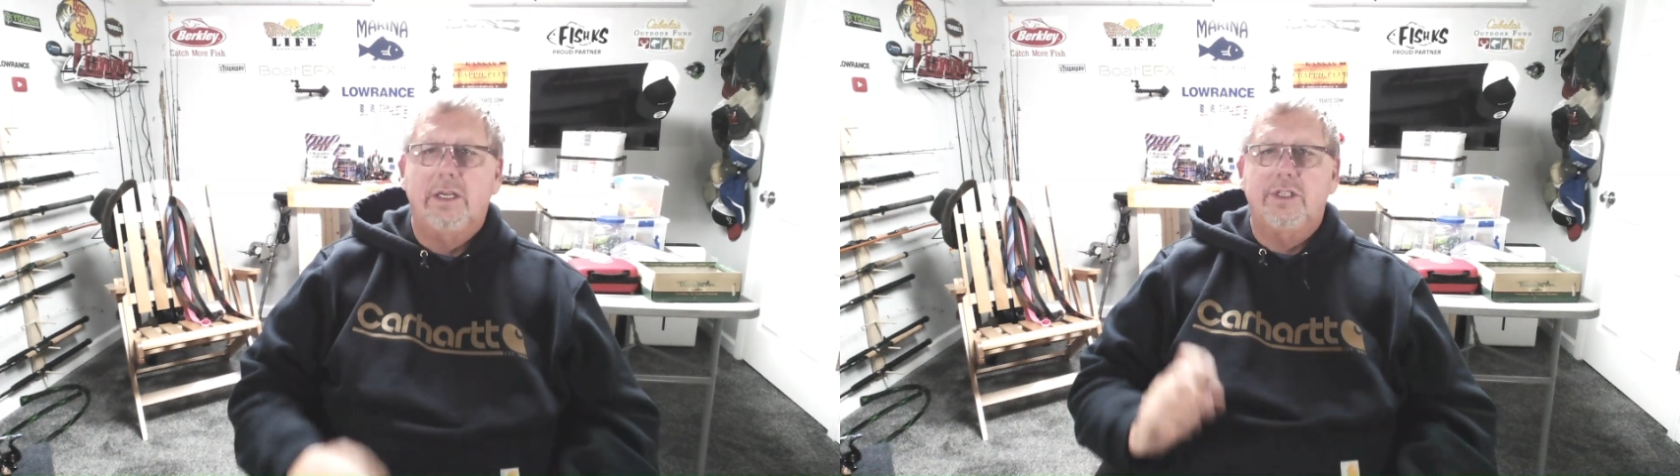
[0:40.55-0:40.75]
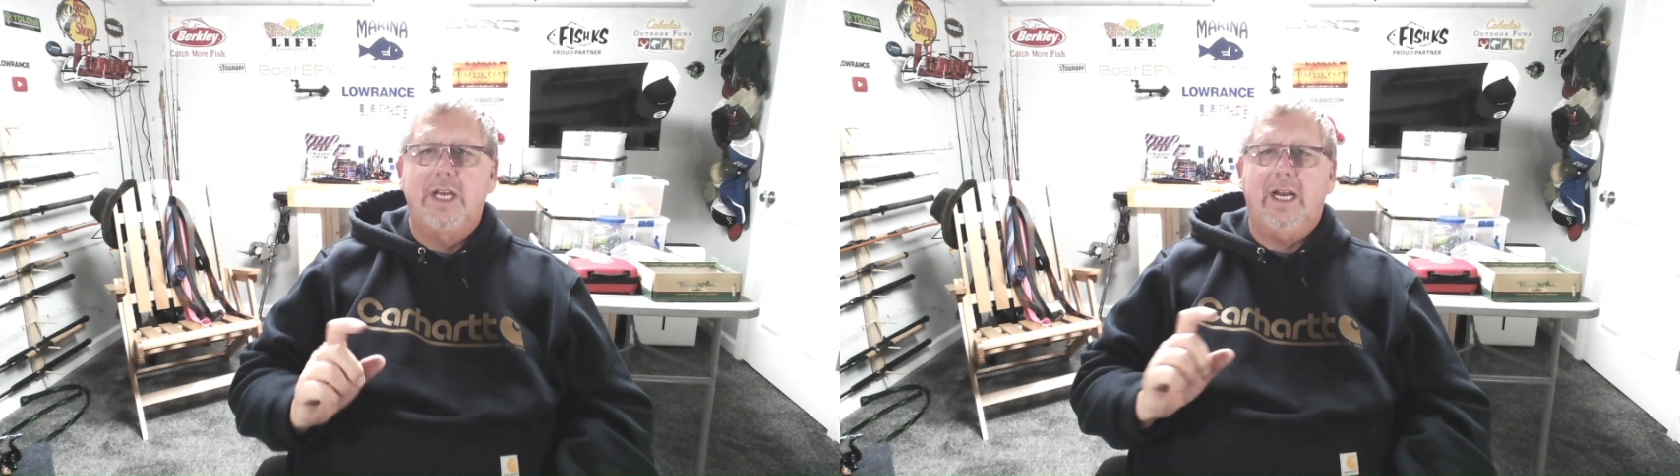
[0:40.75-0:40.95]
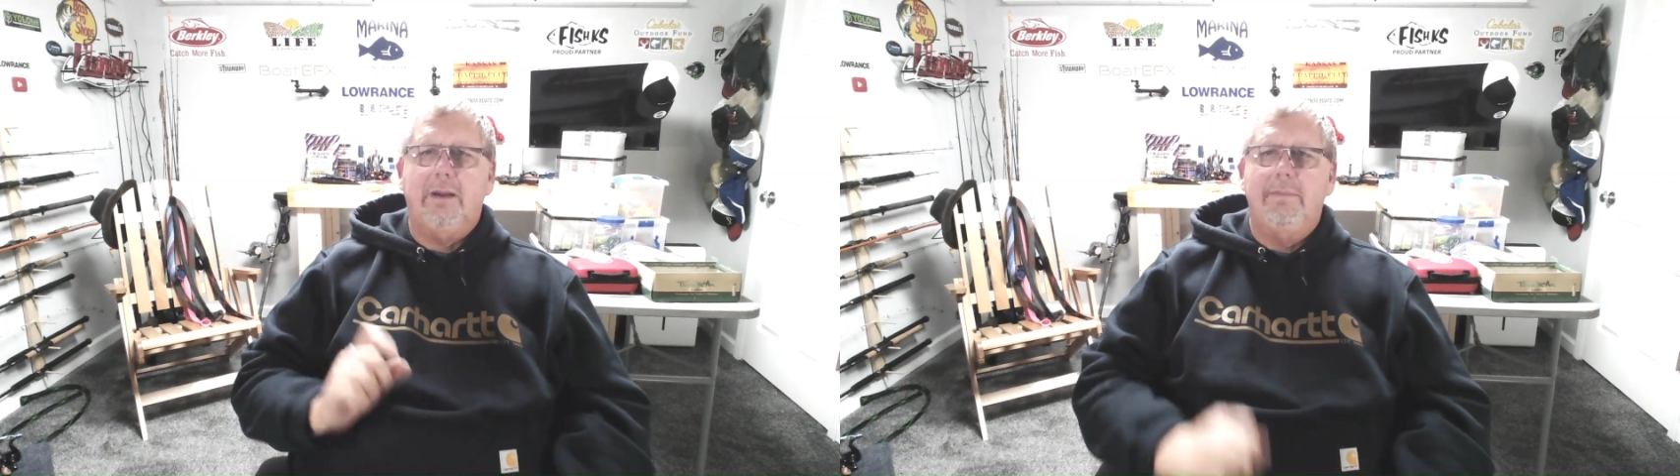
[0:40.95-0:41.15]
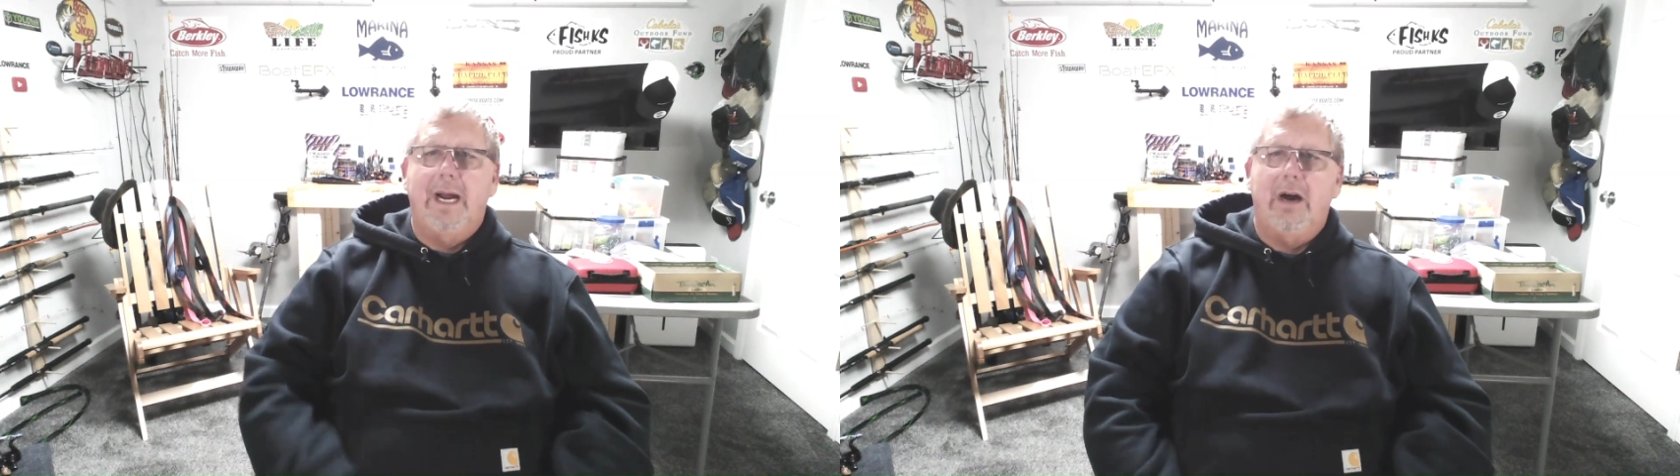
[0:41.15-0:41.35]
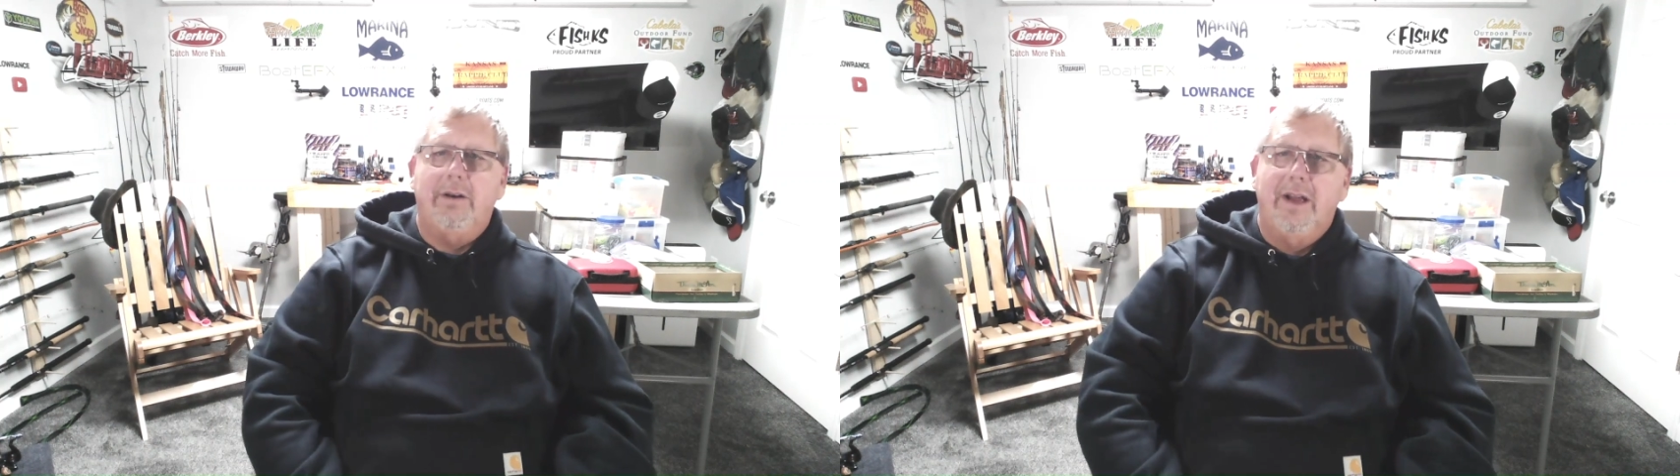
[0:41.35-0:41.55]
Check them
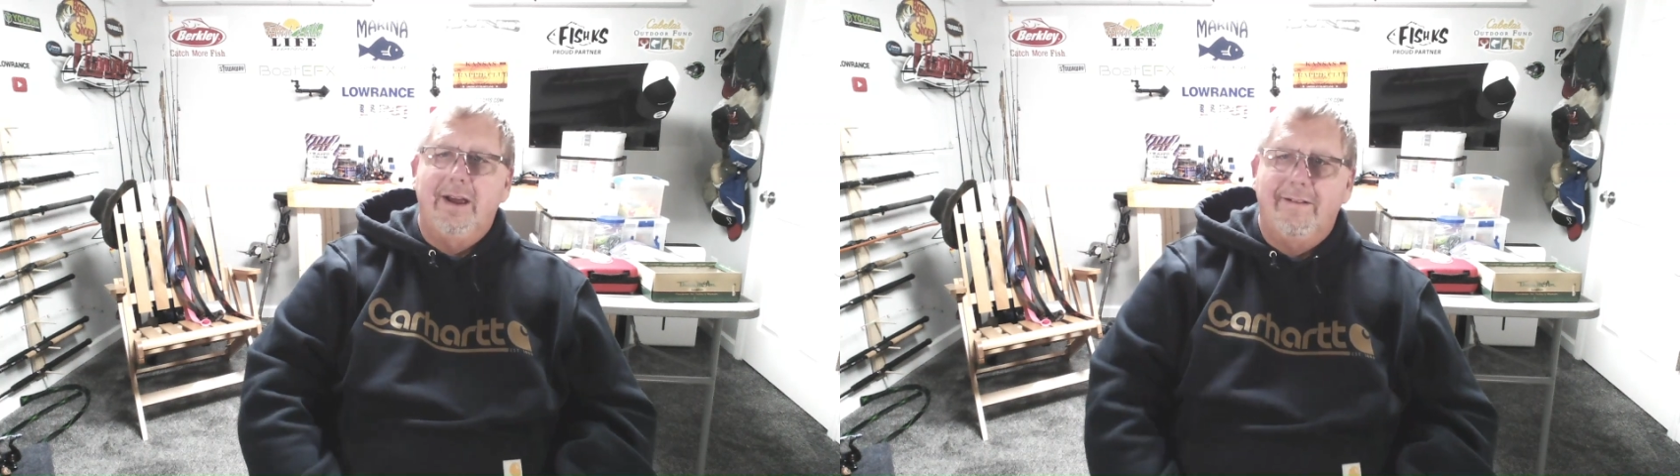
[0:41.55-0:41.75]
out.